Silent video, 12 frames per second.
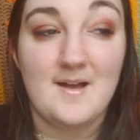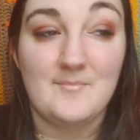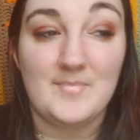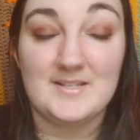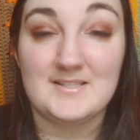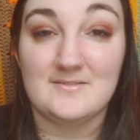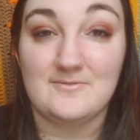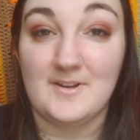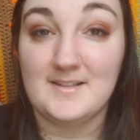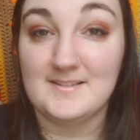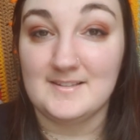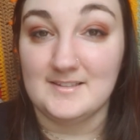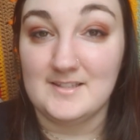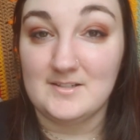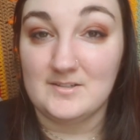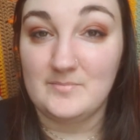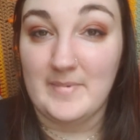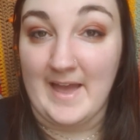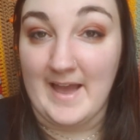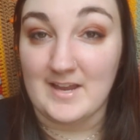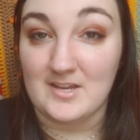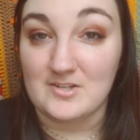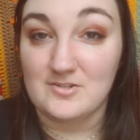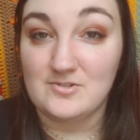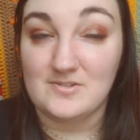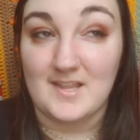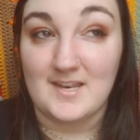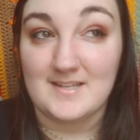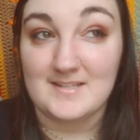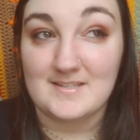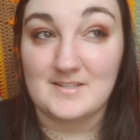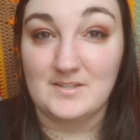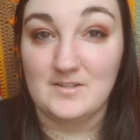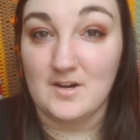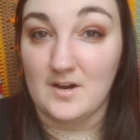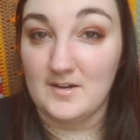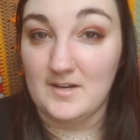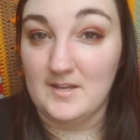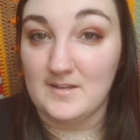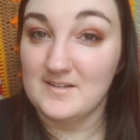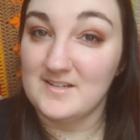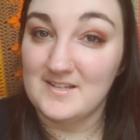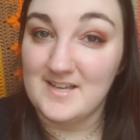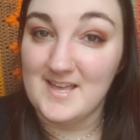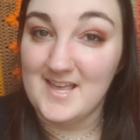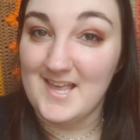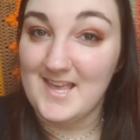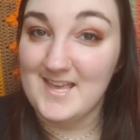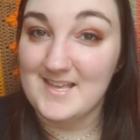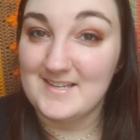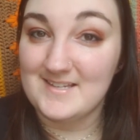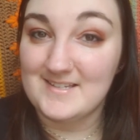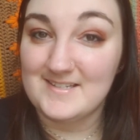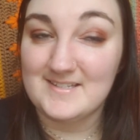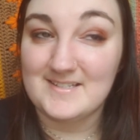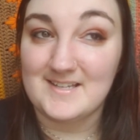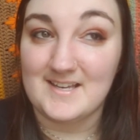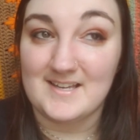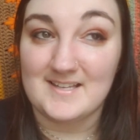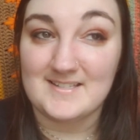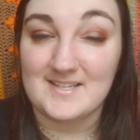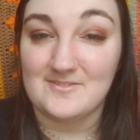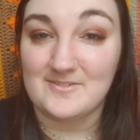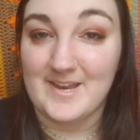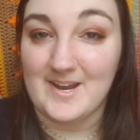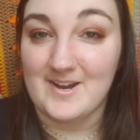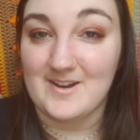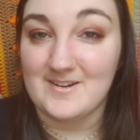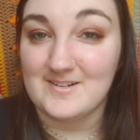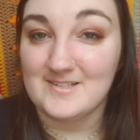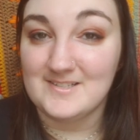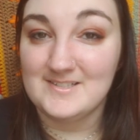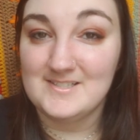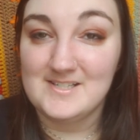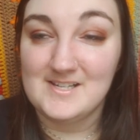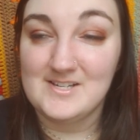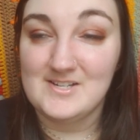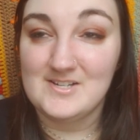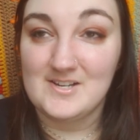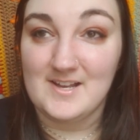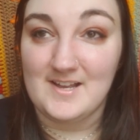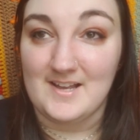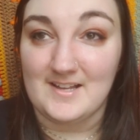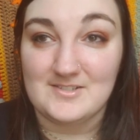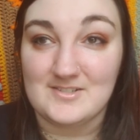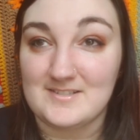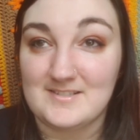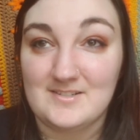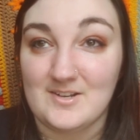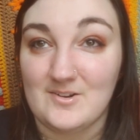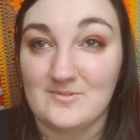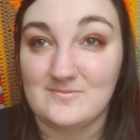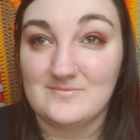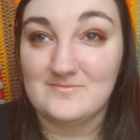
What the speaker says: But it's a fun little package that is yarny and self-care, just, you know,